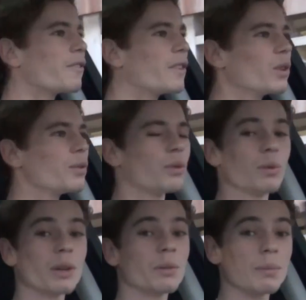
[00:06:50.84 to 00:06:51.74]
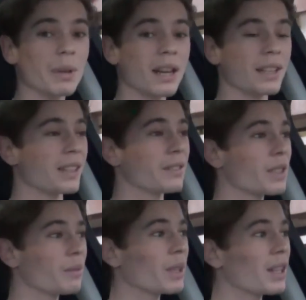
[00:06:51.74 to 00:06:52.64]
a feel for what it would be like to have
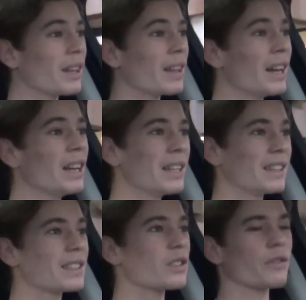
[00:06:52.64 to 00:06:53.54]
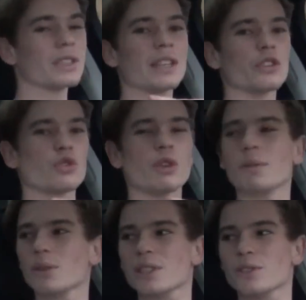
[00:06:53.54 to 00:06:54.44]
something like that. This is obviously
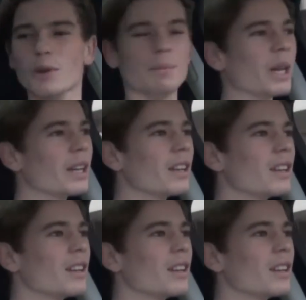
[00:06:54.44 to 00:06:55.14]
extreme because it's so big.